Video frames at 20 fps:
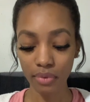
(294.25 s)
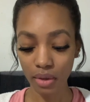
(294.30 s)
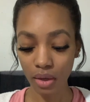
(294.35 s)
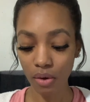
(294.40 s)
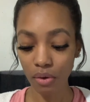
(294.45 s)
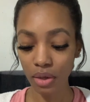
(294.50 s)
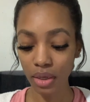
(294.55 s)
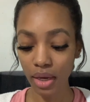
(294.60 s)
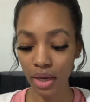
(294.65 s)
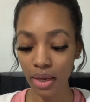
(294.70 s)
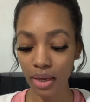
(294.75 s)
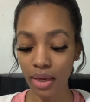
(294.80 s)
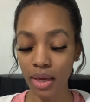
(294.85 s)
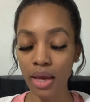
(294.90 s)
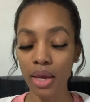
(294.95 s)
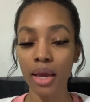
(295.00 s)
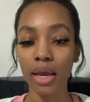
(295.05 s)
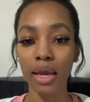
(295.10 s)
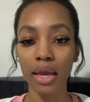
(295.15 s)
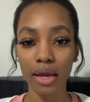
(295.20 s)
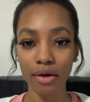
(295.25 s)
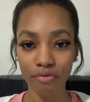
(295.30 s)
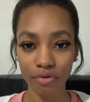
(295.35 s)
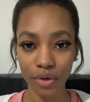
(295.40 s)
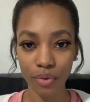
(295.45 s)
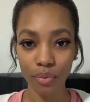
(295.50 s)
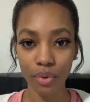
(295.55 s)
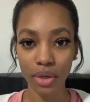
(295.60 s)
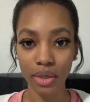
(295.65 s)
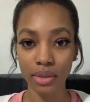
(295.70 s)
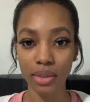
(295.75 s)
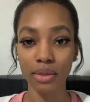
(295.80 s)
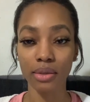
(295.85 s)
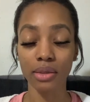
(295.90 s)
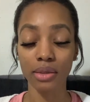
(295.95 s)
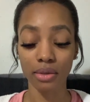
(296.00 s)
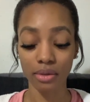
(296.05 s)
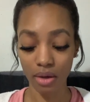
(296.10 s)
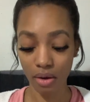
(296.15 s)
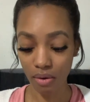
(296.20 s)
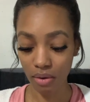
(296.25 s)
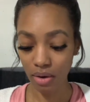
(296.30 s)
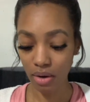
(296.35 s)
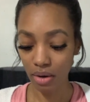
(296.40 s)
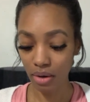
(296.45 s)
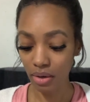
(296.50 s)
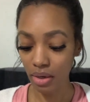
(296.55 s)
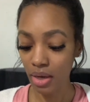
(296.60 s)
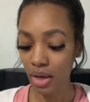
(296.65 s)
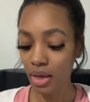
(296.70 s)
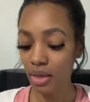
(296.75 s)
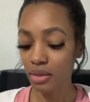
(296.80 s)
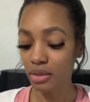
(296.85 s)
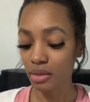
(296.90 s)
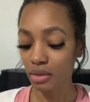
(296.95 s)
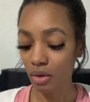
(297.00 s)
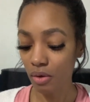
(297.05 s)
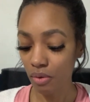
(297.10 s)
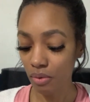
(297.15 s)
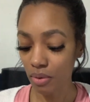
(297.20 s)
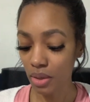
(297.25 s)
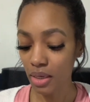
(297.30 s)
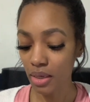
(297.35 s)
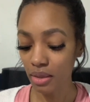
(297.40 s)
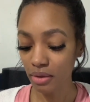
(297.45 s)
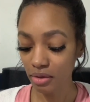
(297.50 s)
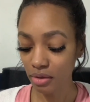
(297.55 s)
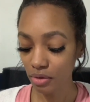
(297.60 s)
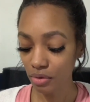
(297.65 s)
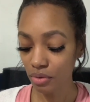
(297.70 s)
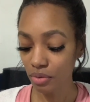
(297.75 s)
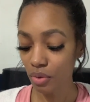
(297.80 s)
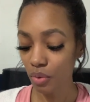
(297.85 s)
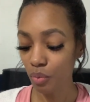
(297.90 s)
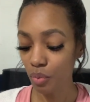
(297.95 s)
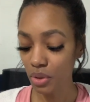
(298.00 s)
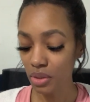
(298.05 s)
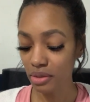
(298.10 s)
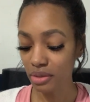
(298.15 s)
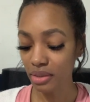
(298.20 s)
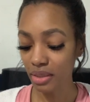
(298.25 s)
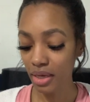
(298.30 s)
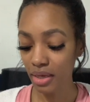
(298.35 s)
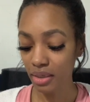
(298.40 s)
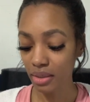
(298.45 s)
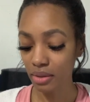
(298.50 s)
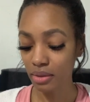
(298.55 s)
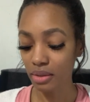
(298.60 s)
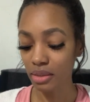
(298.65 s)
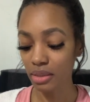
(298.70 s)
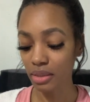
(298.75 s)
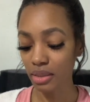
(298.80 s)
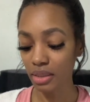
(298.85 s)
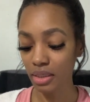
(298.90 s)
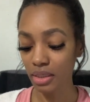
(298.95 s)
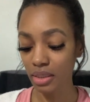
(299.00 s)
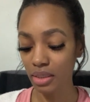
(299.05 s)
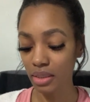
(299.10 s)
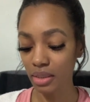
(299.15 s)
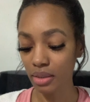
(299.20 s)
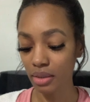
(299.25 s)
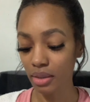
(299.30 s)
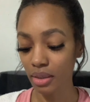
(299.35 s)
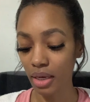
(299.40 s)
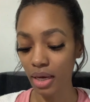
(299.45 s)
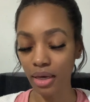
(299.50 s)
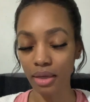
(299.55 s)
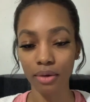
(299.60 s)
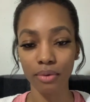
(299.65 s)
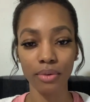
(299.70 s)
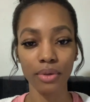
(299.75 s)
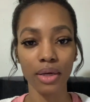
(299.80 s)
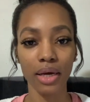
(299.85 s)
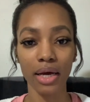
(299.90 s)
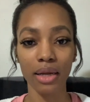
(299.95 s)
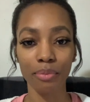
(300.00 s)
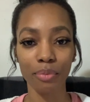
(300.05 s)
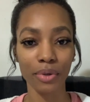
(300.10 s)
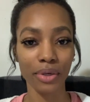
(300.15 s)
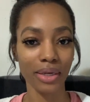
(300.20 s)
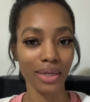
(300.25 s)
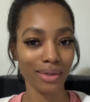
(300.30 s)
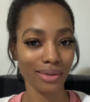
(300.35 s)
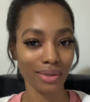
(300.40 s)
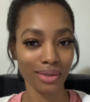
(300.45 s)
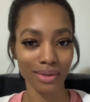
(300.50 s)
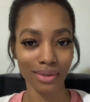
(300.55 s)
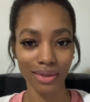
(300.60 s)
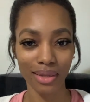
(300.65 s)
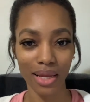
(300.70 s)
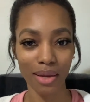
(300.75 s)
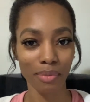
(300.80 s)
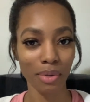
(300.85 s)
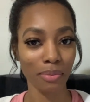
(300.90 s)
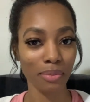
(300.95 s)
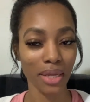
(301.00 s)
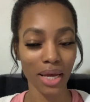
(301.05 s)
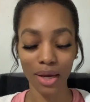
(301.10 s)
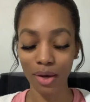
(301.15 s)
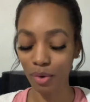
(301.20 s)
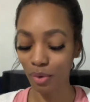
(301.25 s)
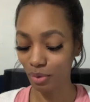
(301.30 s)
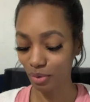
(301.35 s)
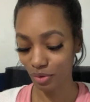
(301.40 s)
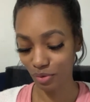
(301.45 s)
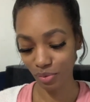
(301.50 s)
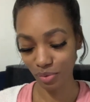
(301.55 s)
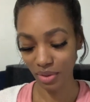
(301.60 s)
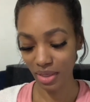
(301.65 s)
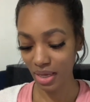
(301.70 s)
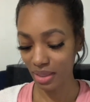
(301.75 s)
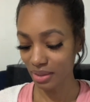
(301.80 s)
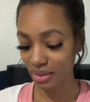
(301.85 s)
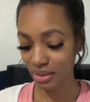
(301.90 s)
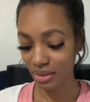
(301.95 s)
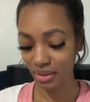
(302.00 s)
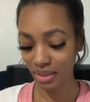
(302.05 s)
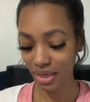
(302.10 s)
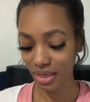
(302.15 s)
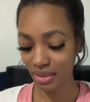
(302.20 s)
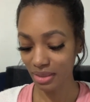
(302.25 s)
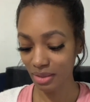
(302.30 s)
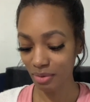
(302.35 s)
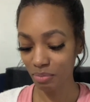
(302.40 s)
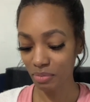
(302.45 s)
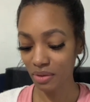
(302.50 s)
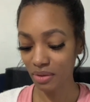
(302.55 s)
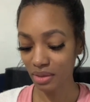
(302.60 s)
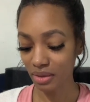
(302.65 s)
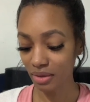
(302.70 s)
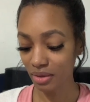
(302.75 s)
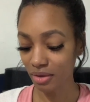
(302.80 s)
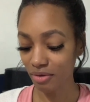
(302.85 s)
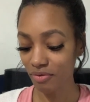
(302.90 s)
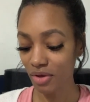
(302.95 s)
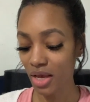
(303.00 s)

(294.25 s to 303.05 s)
Okay, everyone saw her. So Esther was taken to King. I don't know how to pronounce his name. I'm not going to do that today to myself.